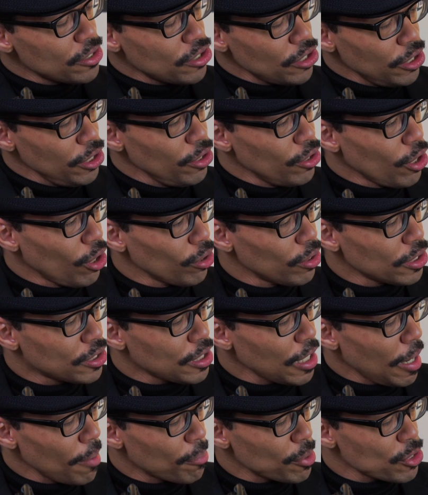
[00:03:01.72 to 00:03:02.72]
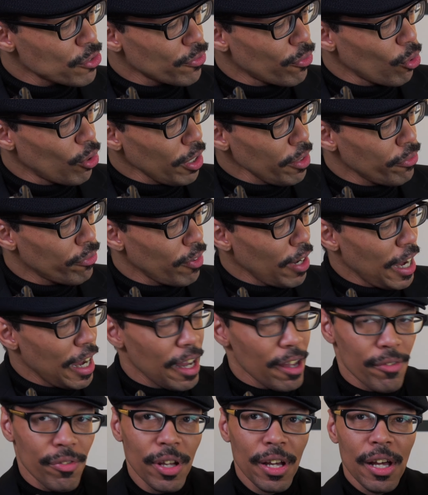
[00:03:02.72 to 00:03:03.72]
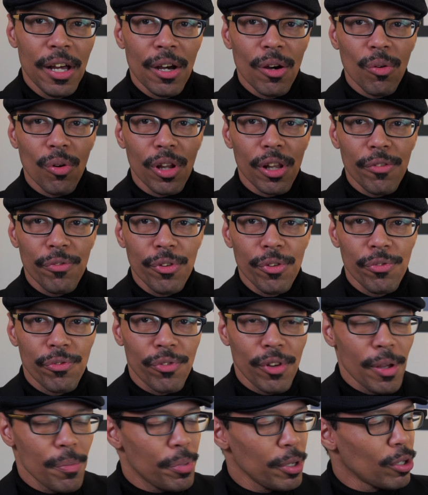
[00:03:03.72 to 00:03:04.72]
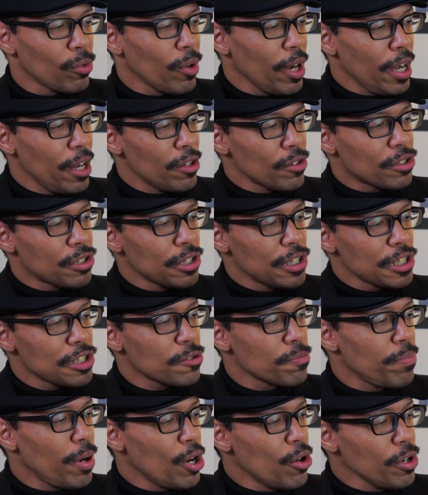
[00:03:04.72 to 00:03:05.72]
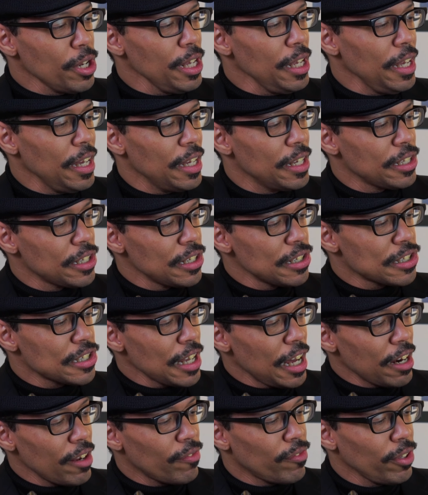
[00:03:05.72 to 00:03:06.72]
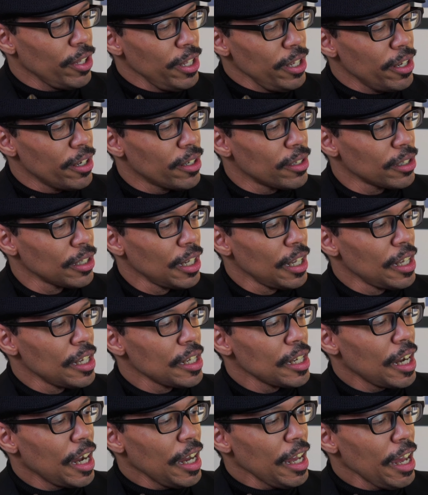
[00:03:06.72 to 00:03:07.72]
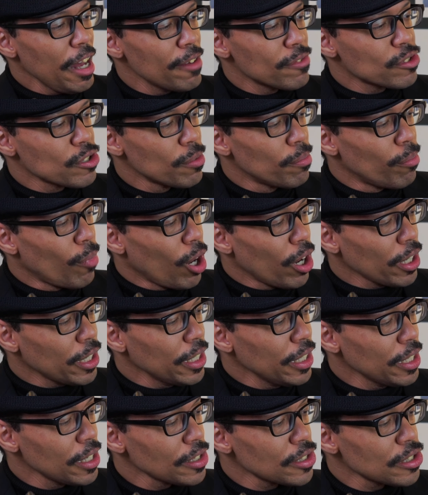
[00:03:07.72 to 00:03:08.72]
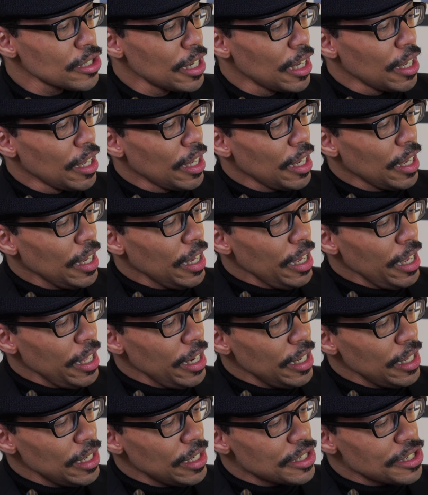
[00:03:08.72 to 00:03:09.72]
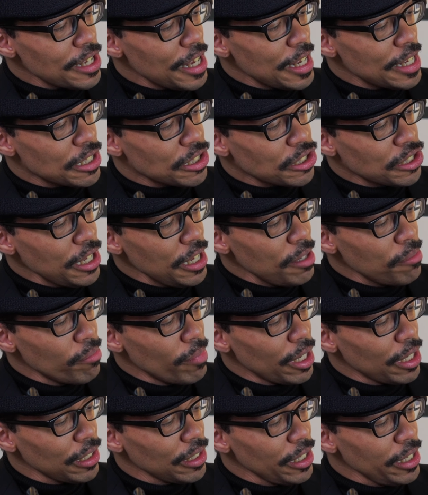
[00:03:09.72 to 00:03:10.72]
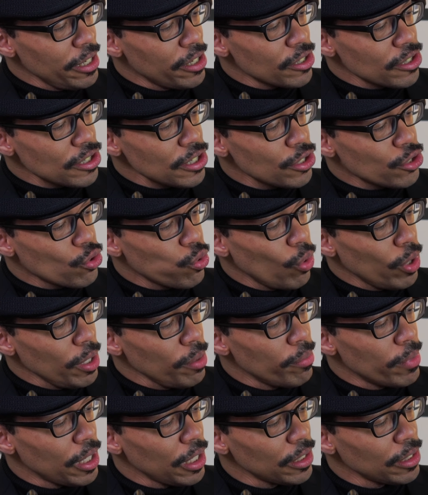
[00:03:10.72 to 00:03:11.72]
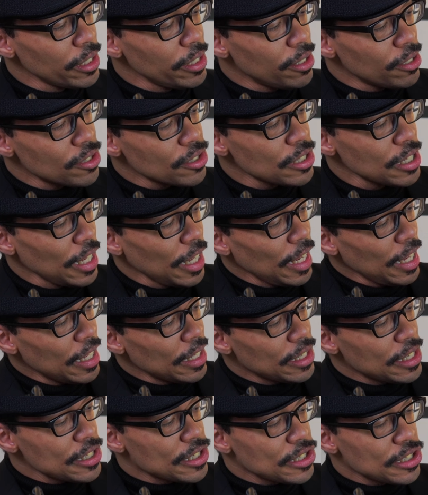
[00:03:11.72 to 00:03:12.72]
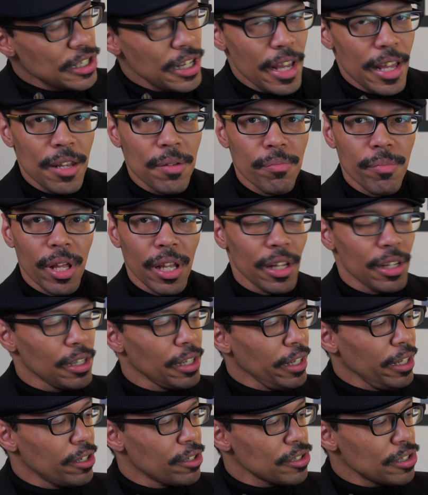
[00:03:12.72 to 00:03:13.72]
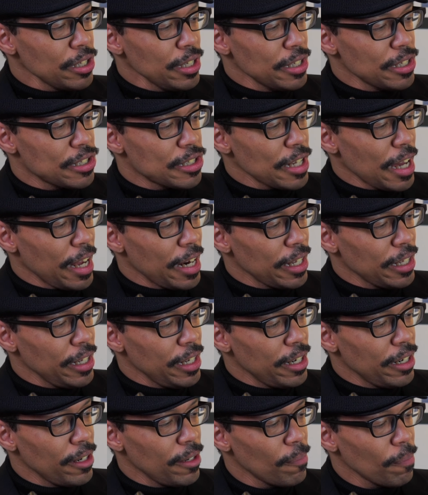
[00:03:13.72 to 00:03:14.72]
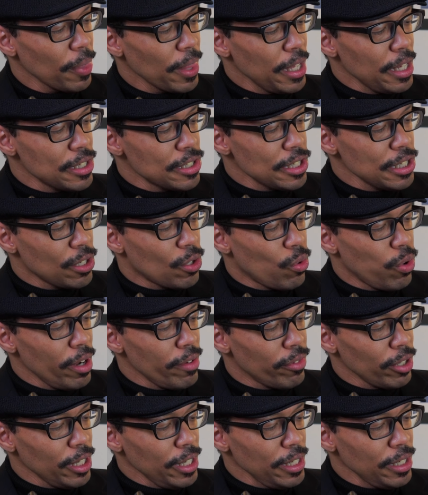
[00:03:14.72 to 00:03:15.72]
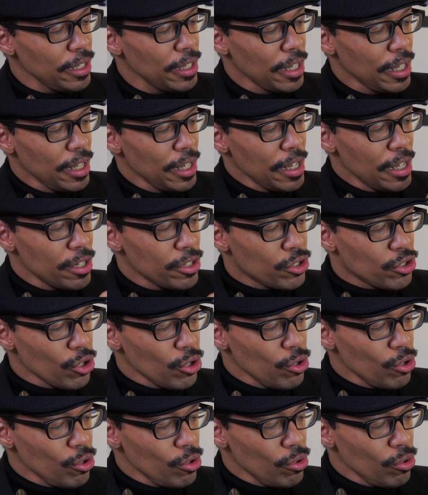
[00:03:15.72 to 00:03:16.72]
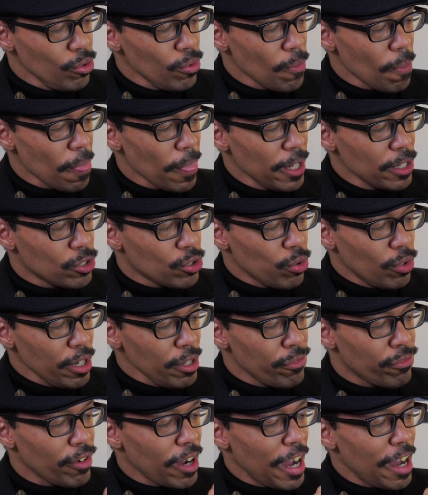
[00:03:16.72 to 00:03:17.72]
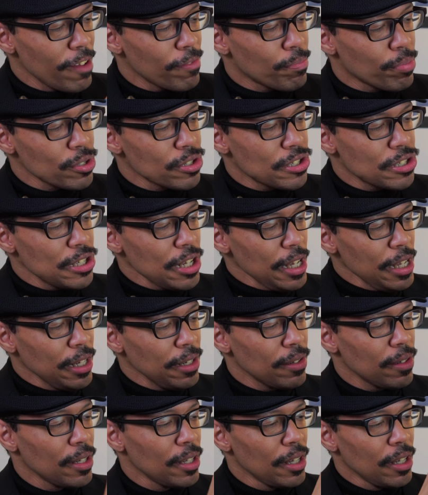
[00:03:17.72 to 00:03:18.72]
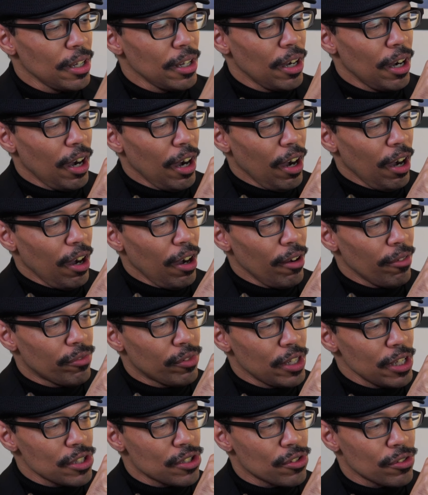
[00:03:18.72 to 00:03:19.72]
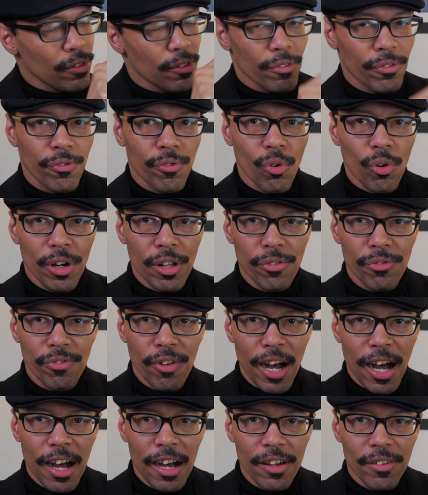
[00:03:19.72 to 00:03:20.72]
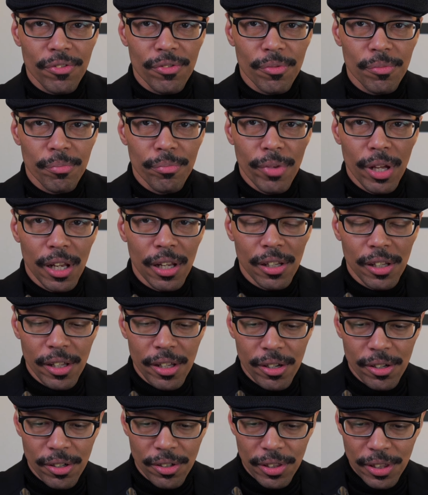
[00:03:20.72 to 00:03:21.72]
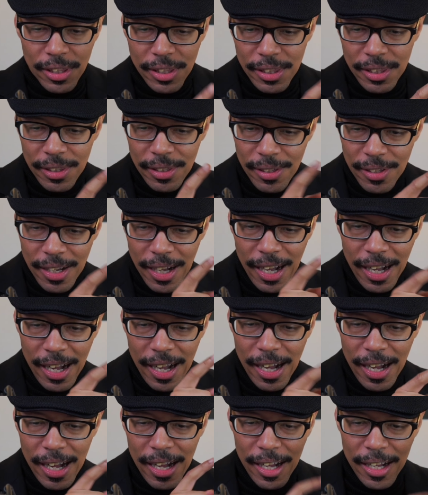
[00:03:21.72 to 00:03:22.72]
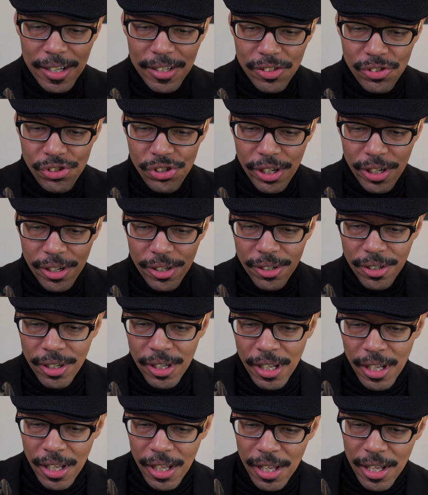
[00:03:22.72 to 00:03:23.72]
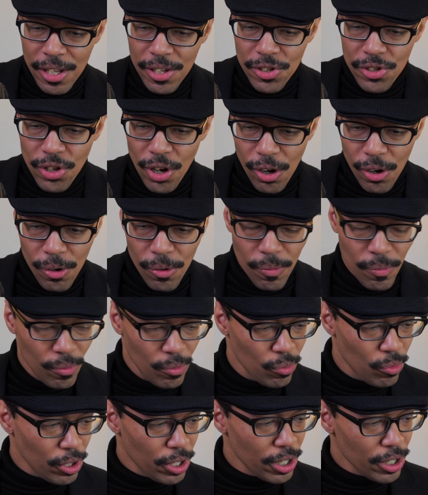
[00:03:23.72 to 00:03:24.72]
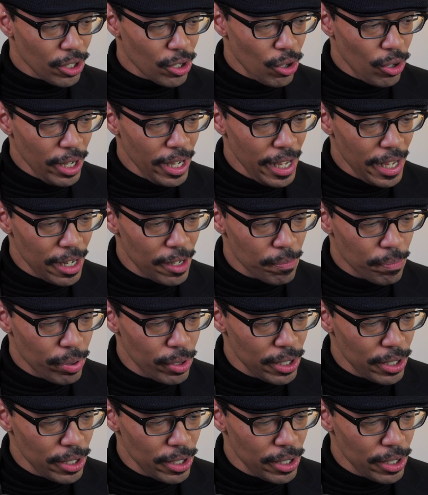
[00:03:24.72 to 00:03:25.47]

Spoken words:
and you know the top is 45. Well, if you flip it around to this pony end inside of here, I have some markings. And it says 10 milliliters and 20 milliliters. This 10 milliliters inside of there is equivalent to 25% of this 45 milliliter jigger. So we're going to go ahead and